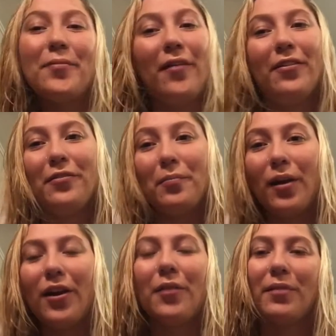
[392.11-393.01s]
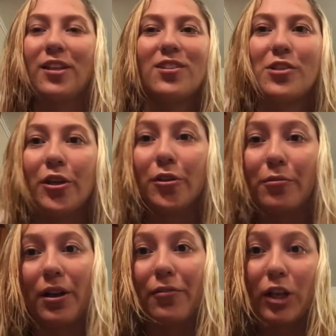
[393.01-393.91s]
my favorite part, because you can do
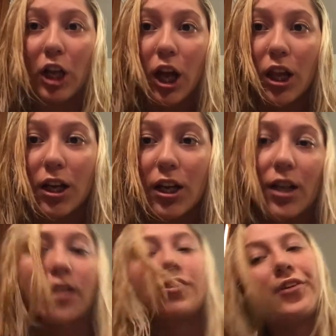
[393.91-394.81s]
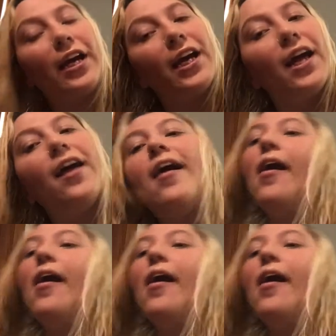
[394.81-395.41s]
whatever color and it's great.